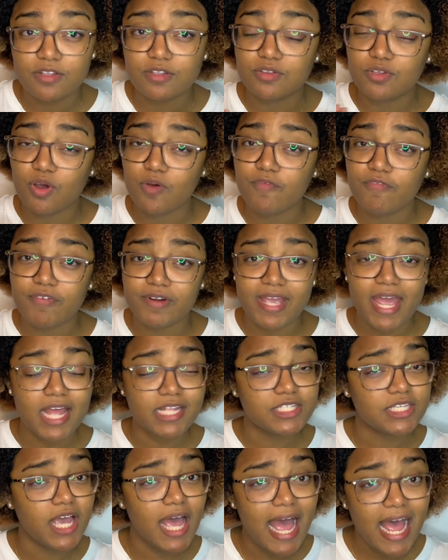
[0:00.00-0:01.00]
Don't
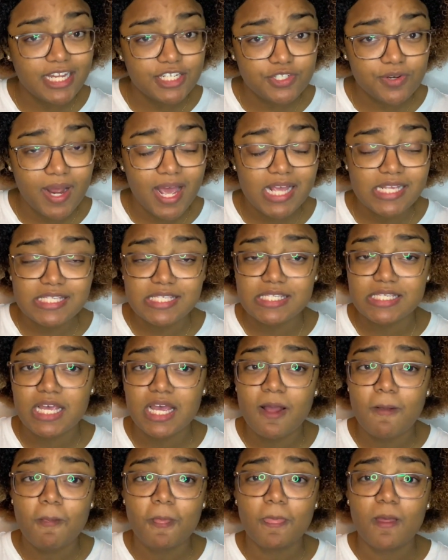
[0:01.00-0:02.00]
forget the address
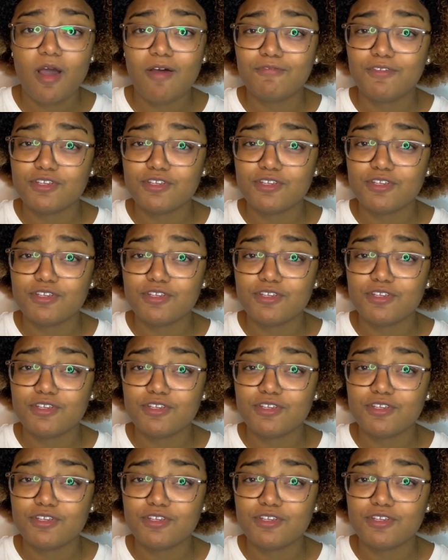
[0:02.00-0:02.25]
of